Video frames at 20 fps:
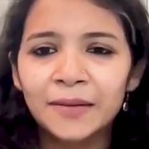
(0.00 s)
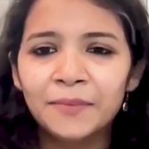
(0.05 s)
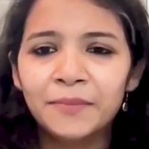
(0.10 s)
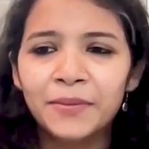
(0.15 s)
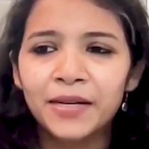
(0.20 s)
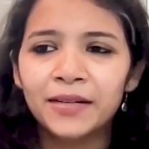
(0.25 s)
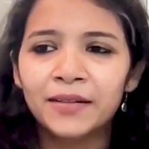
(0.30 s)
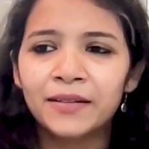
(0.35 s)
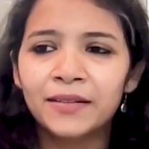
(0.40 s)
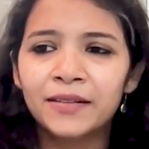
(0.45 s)

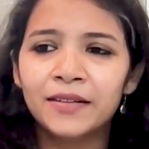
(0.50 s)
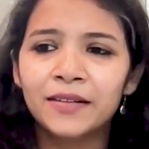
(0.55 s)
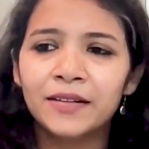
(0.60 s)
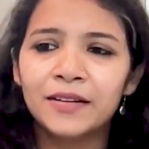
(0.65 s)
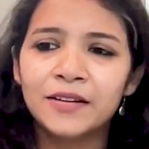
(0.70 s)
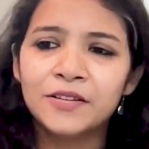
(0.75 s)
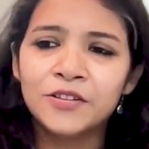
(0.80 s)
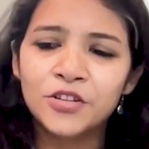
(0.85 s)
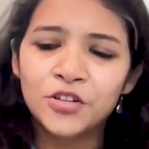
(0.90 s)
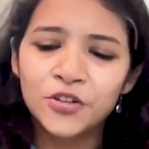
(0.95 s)
but
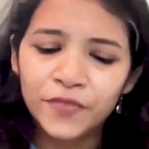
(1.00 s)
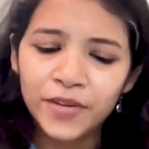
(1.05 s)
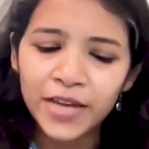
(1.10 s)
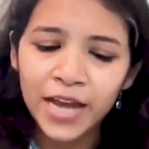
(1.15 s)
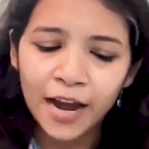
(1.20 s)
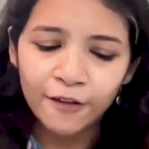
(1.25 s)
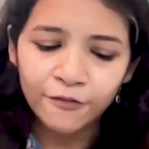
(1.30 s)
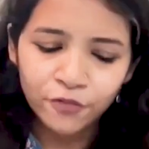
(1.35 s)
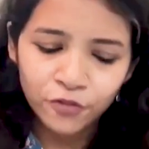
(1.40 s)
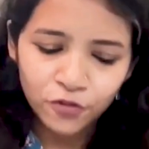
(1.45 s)
we
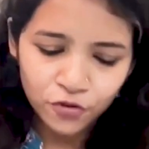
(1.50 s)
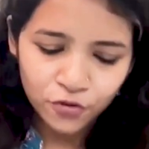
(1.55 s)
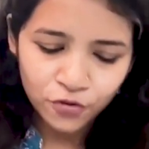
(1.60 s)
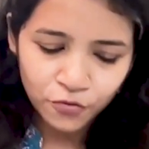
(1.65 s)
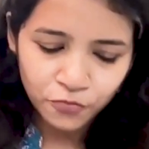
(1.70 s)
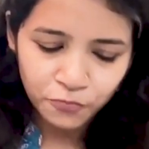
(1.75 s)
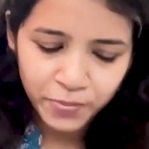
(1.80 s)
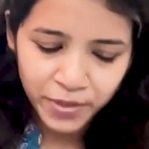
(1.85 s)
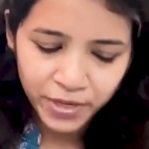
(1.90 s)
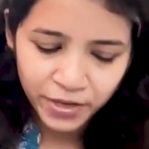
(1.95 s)
have
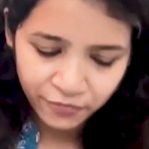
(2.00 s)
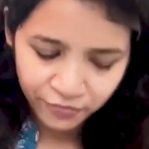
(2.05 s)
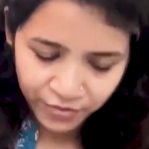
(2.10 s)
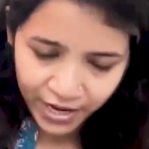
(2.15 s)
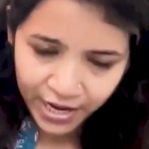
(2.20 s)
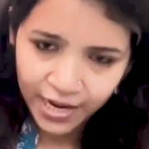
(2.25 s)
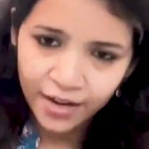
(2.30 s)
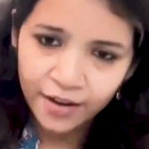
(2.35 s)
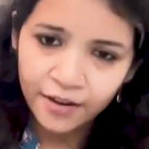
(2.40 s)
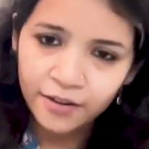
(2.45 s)
to be
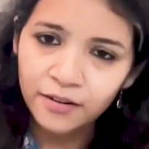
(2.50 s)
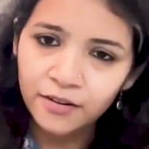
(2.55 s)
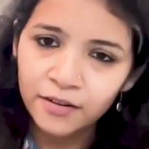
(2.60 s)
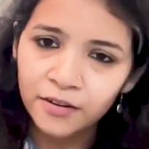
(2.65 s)
fair